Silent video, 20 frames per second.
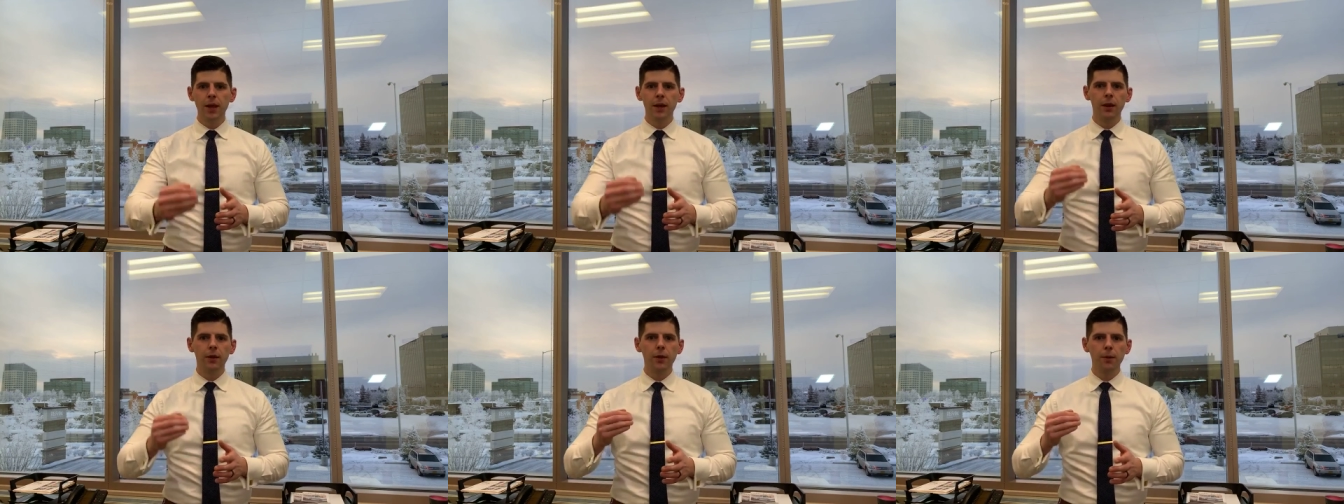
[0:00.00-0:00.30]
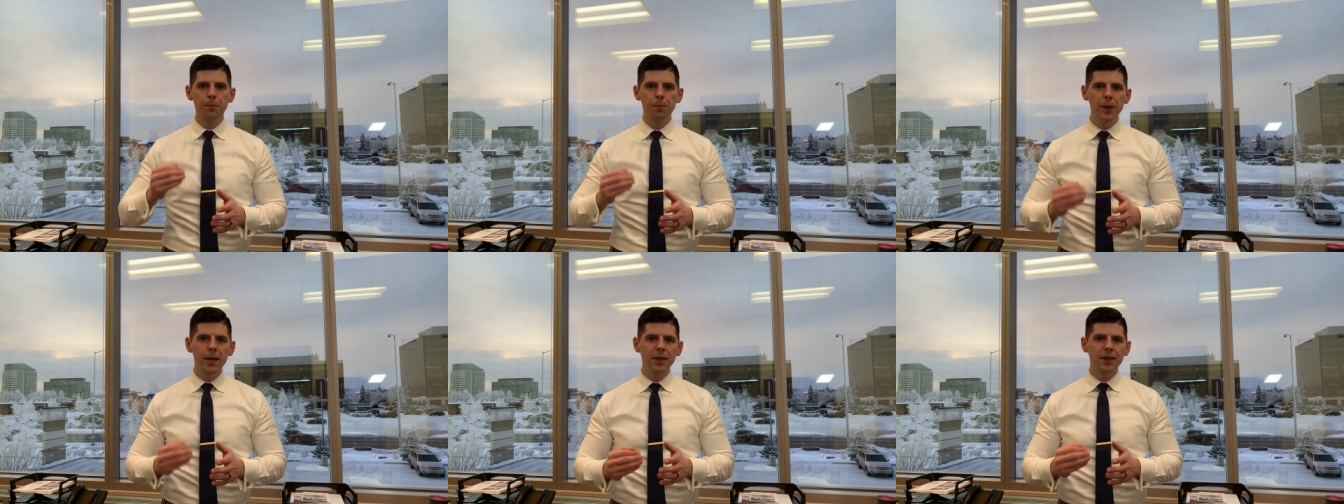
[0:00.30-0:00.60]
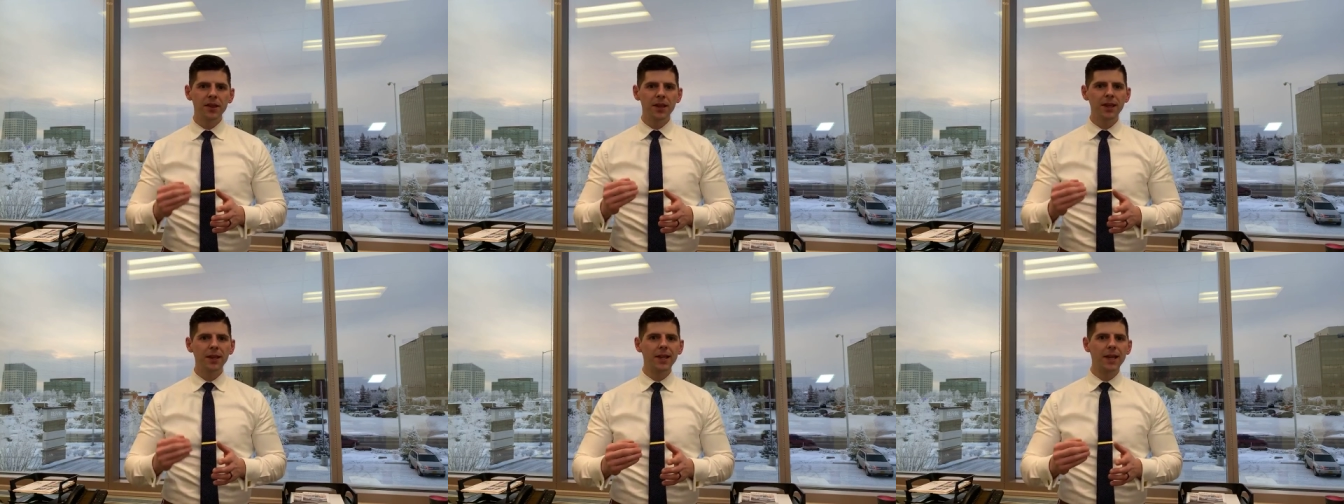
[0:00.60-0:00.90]
Now the
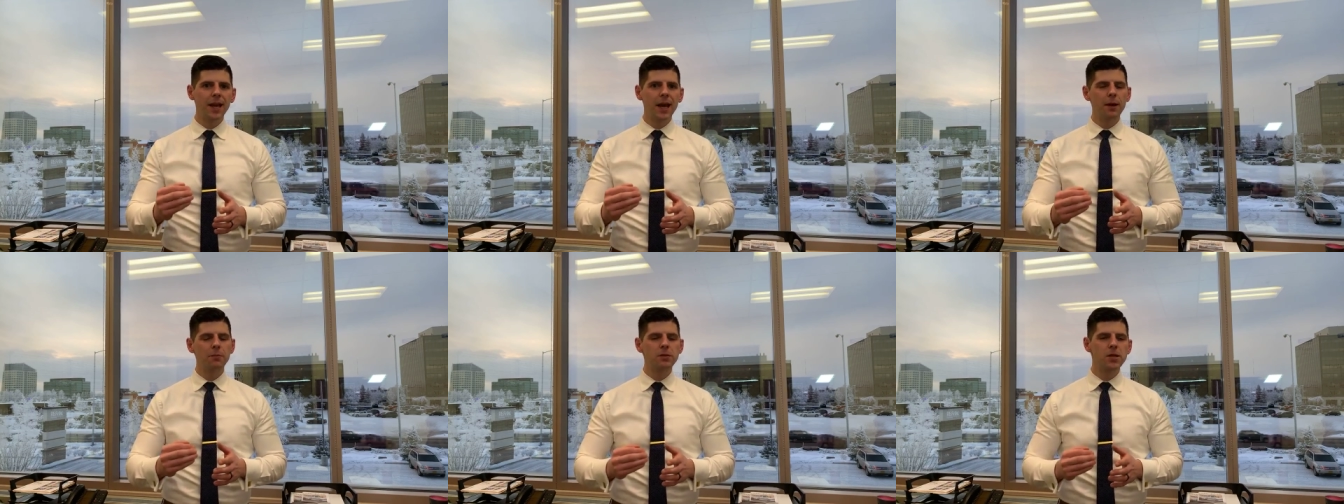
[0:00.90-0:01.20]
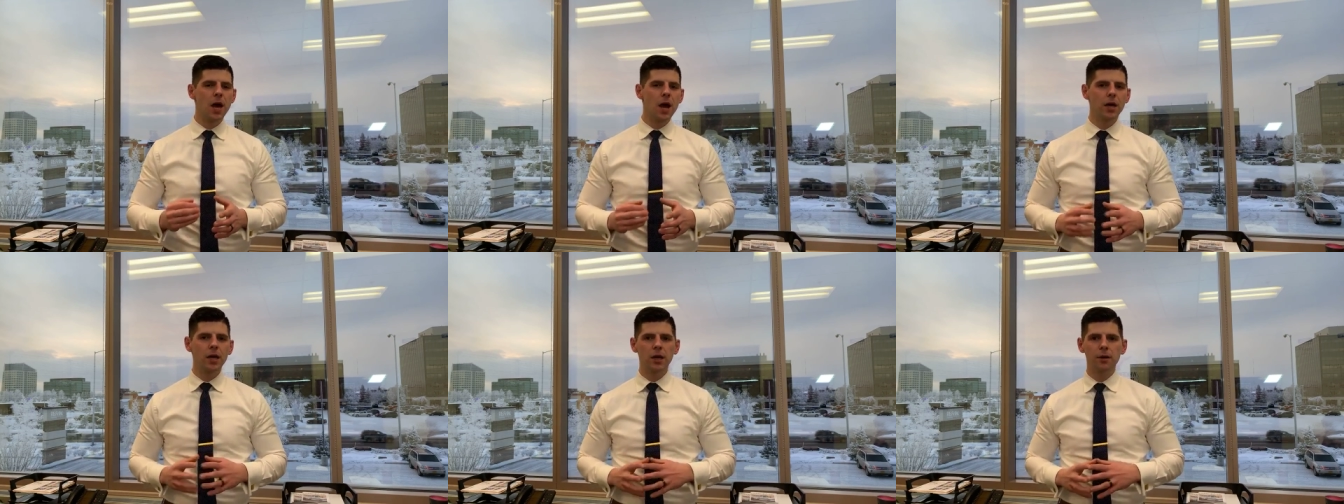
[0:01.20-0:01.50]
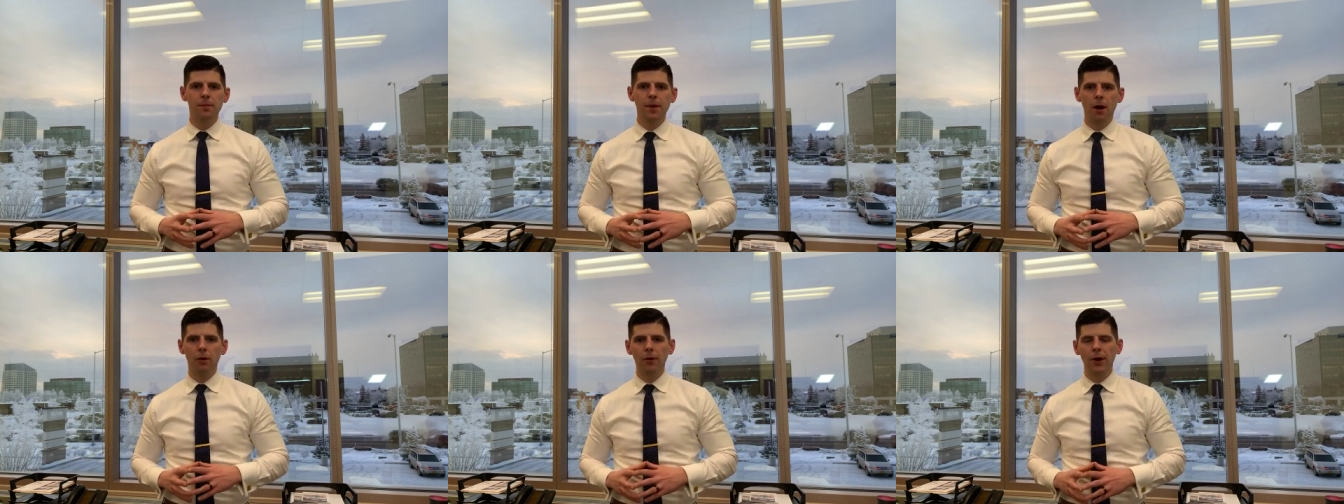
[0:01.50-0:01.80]
big thing that I'm talking
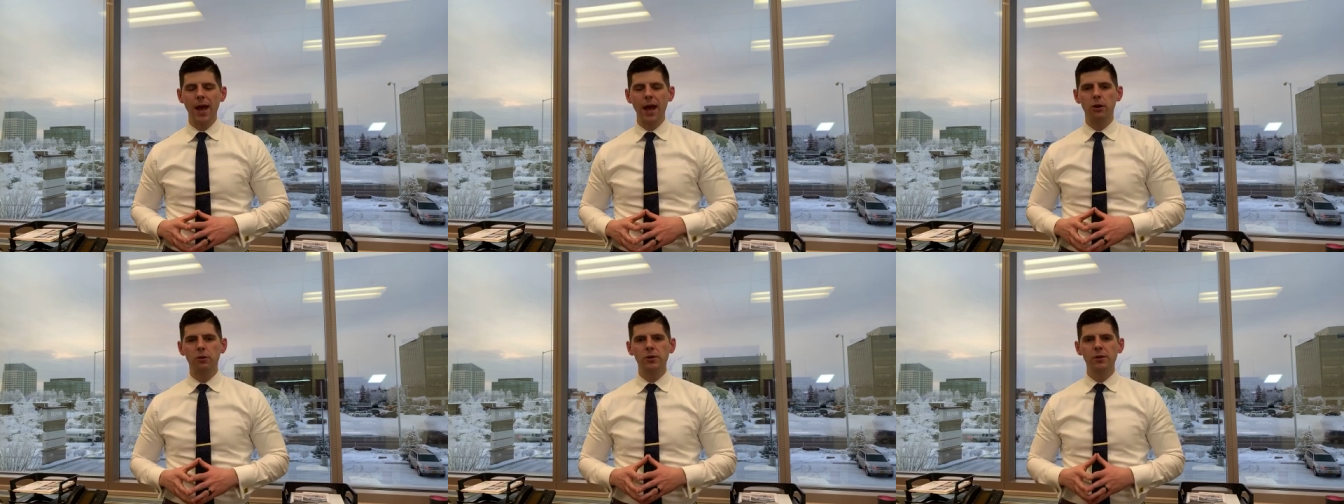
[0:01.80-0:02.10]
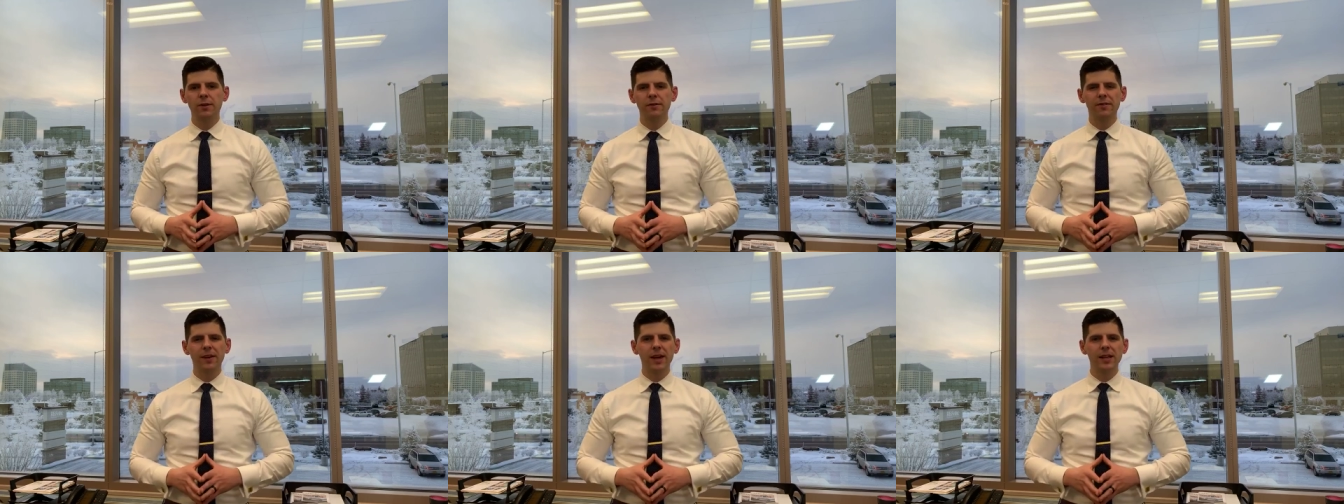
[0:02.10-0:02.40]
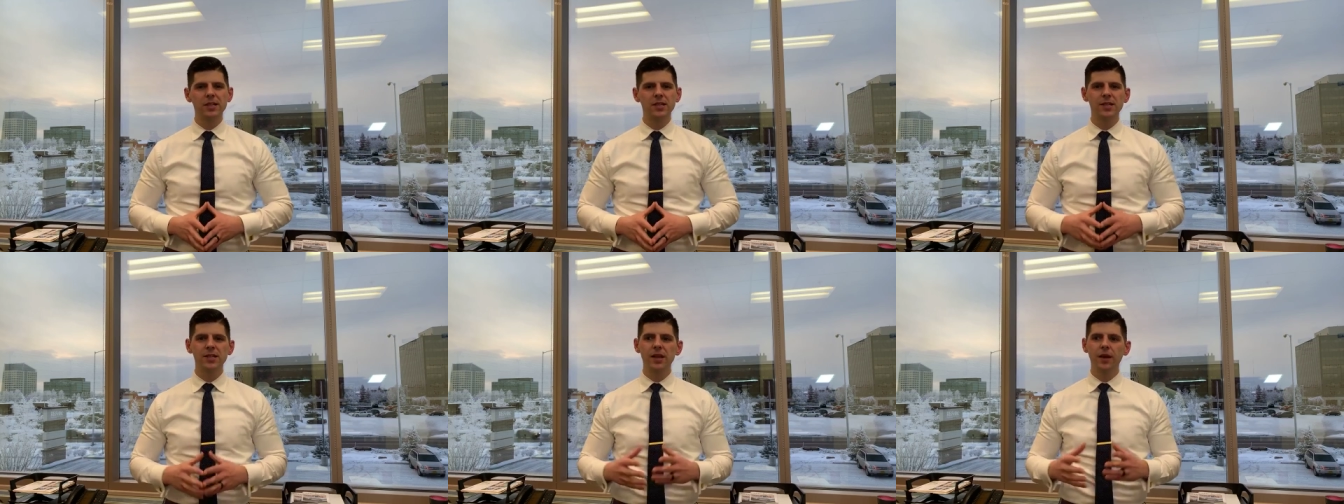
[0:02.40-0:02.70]
about now is I've
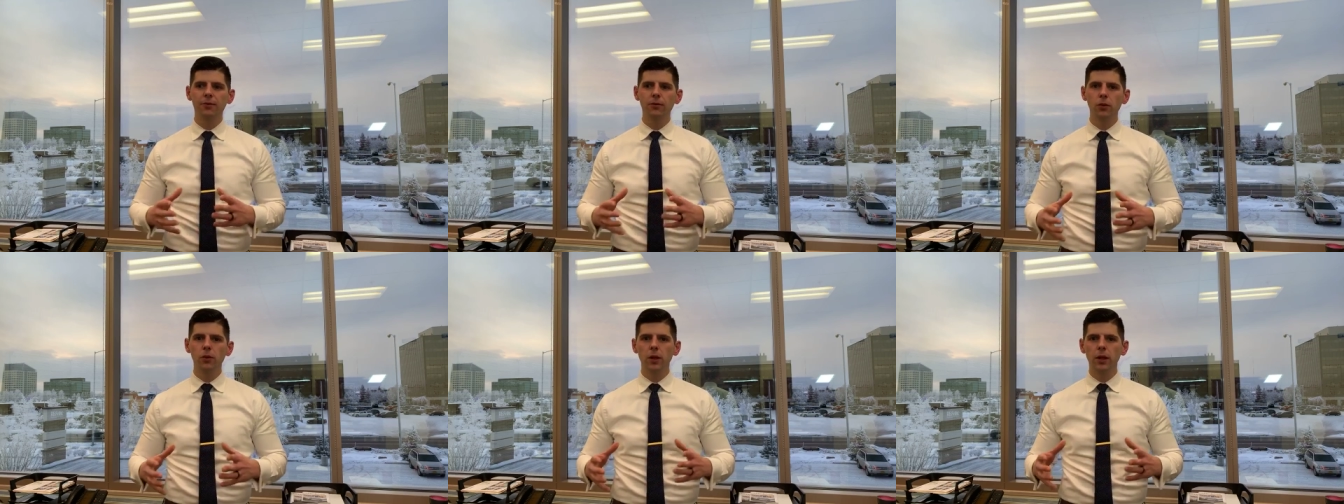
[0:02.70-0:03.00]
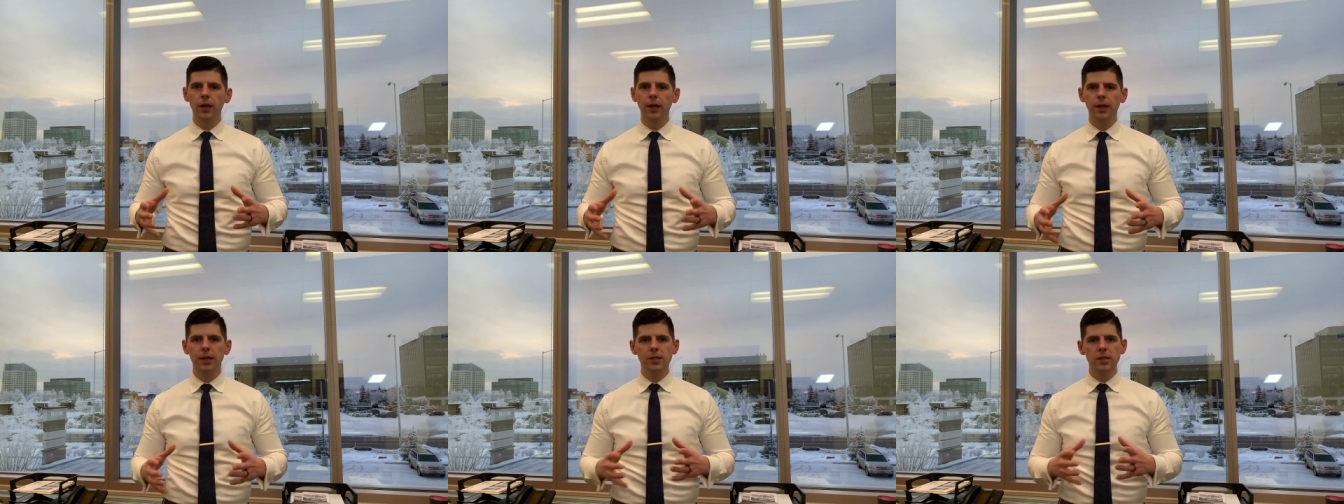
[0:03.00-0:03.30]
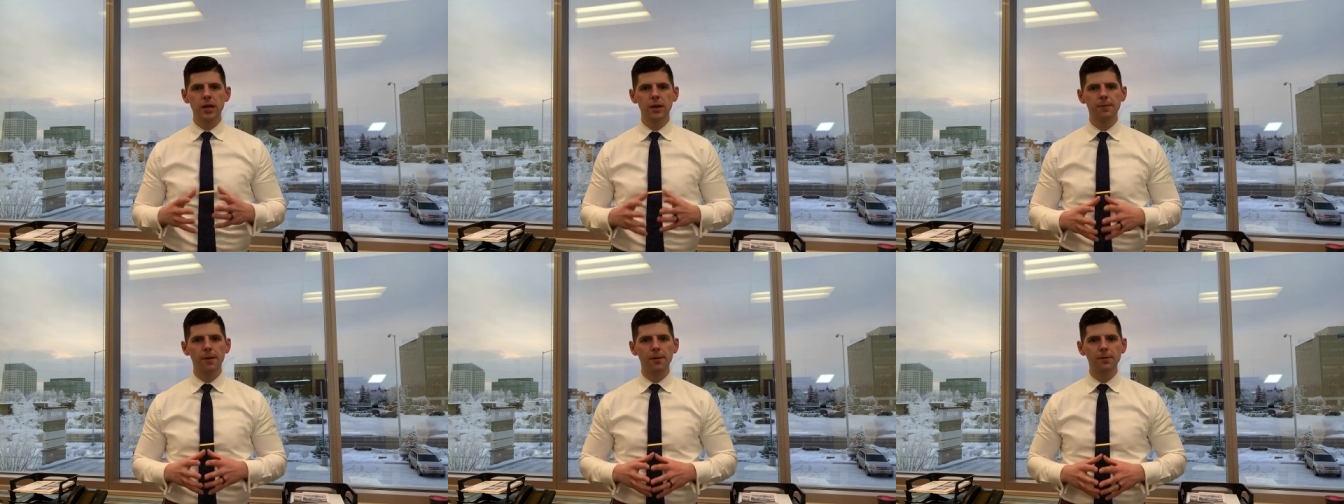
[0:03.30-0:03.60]
had several
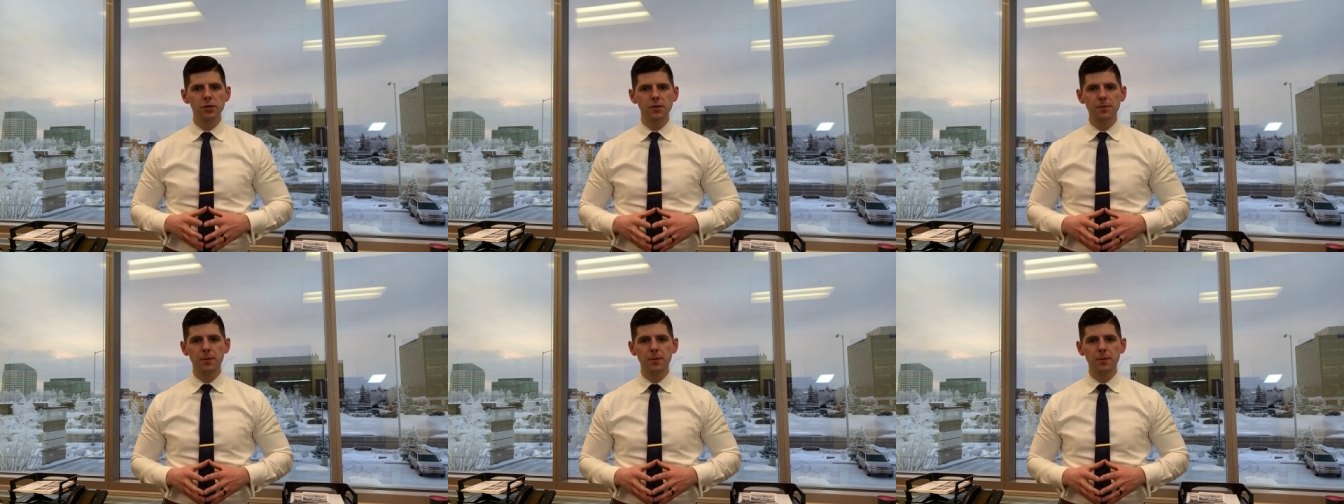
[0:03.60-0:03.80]
clients come up